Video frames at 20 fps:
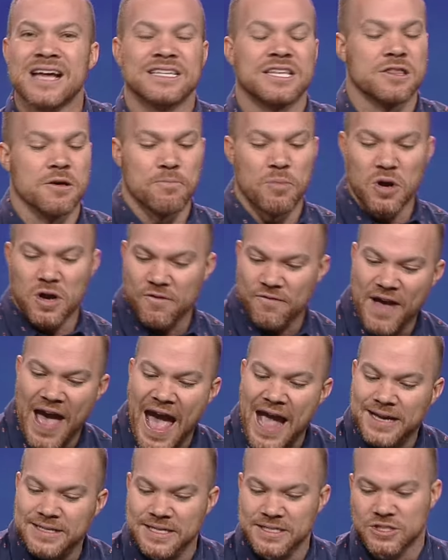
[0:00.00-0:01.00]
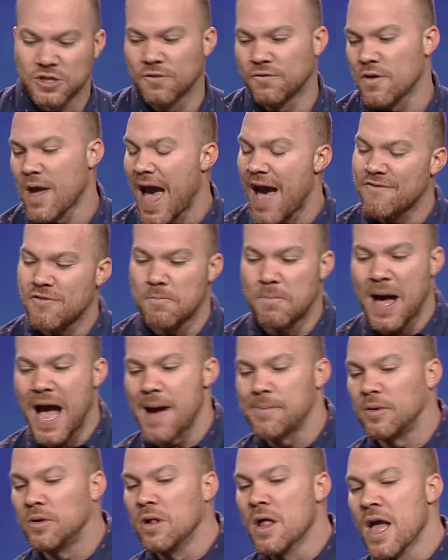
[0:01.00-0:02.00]
to the book of Acts. And so if you have a
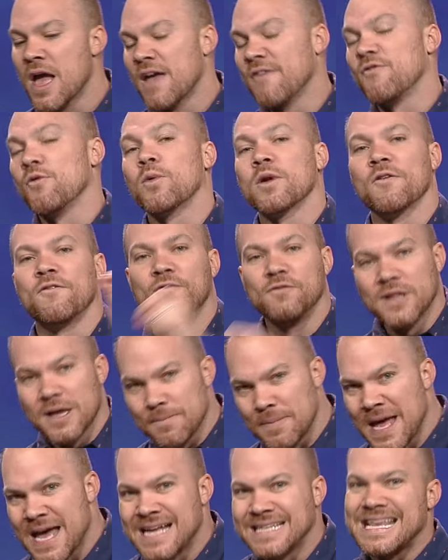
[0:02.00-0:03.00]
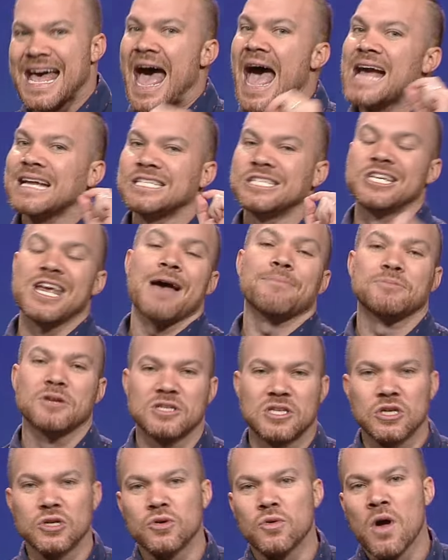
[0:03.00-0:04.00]
Bible, if you want to flip to Acts chapter
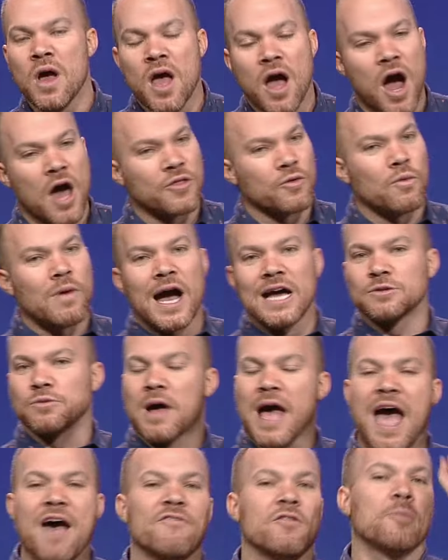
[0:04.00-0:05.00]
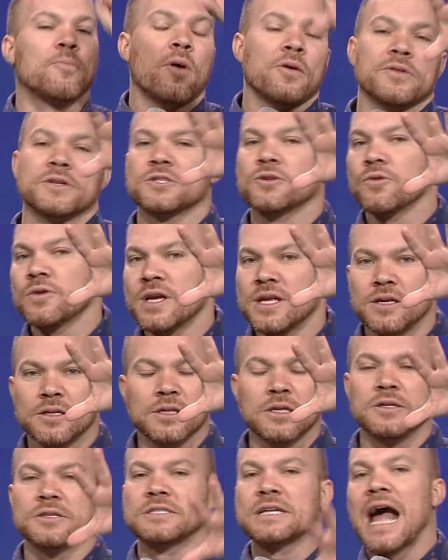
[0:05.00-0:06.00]
2, otherwise we'll have it up on the screen, your
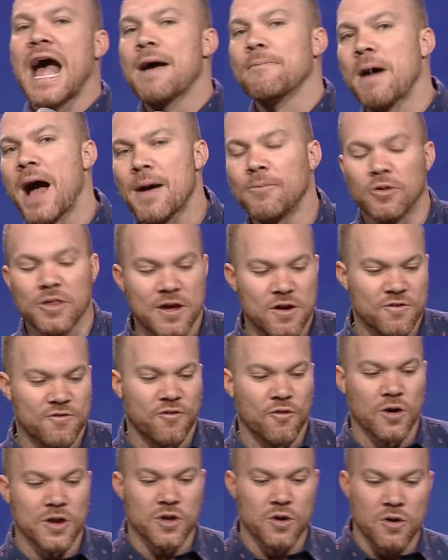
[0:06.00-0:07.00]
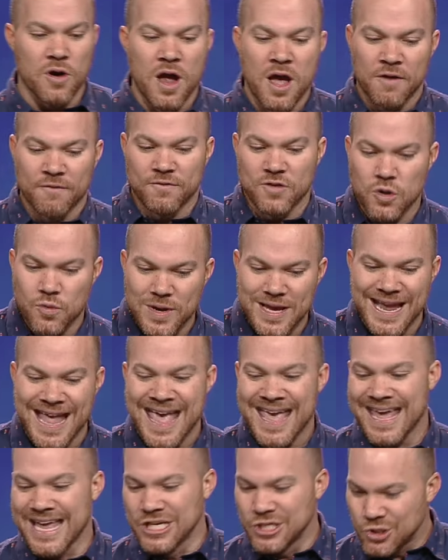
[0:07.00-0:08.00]
little sky Bible there for your viewing
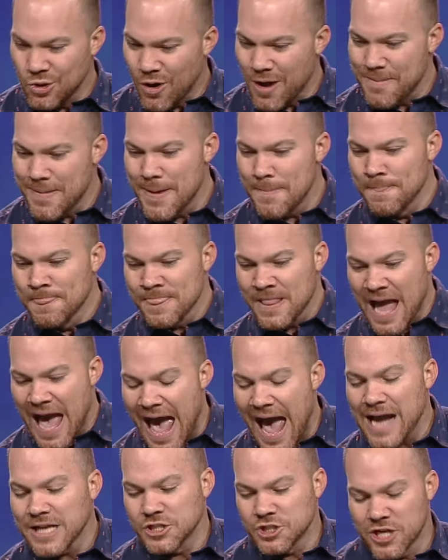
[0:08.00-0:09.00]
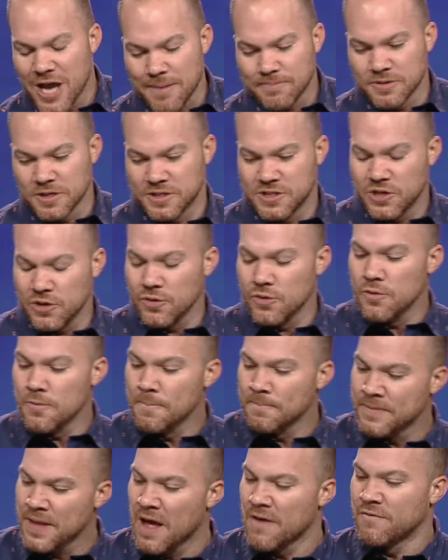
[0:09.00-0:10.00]
enjoyment. Acts chapter 2,
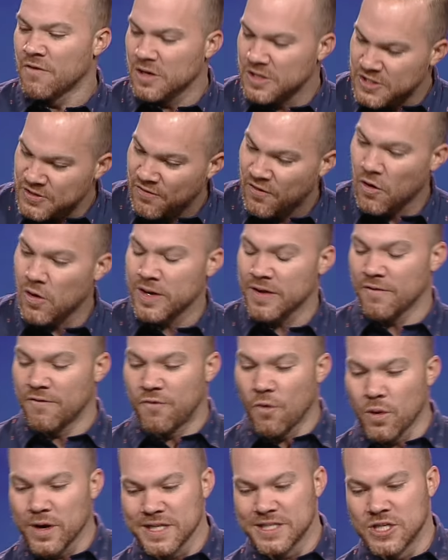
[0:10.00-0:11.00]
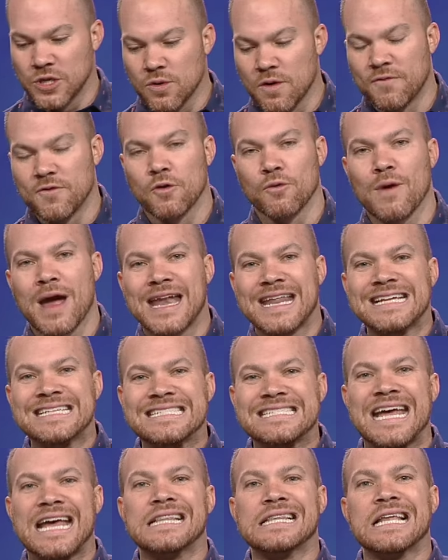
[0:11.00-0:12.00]
verse 42, if you're ready,
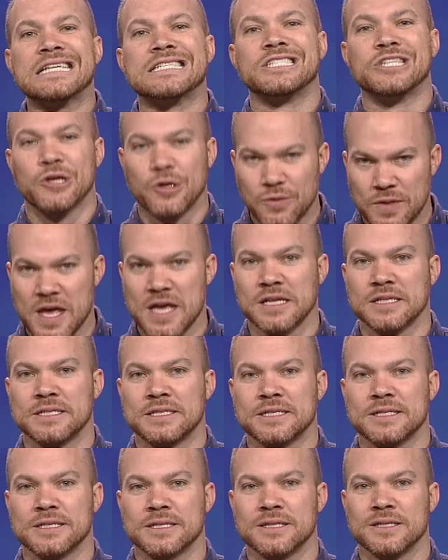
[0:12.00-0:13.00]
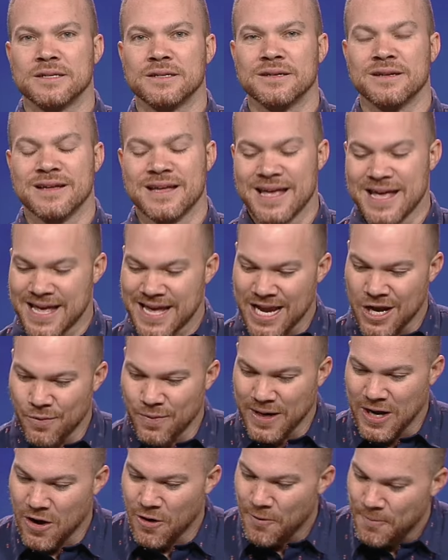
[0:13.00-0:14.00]
say, let's do this. Here
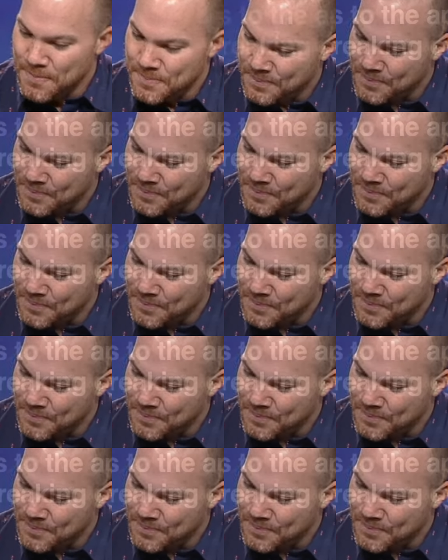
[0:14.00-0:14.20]
we go.